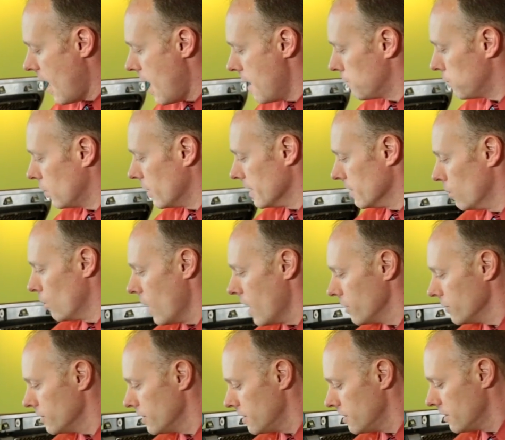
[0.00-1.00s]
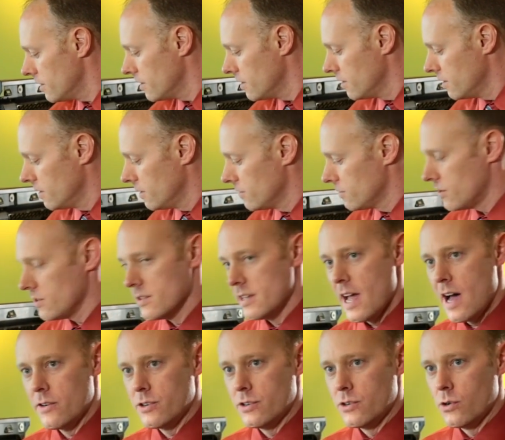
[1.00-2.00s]
hot plate welded to
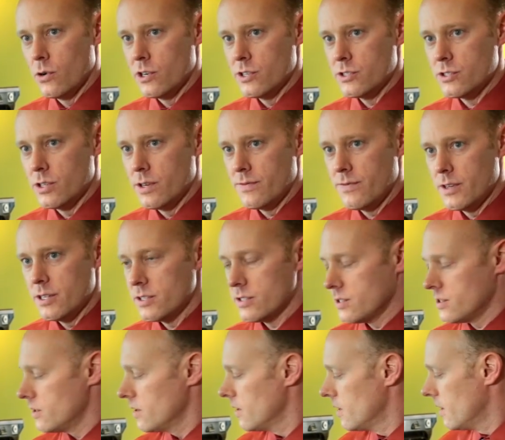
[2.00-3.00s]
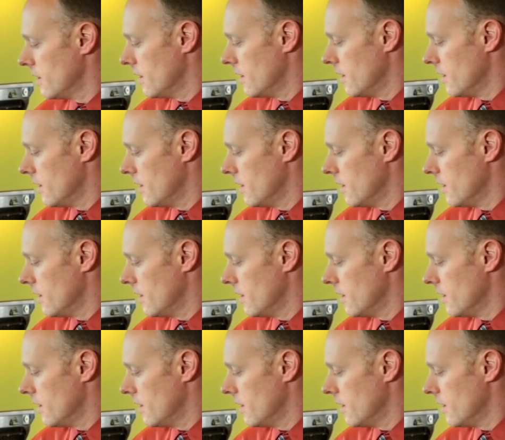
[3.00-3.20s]
the outer door surface.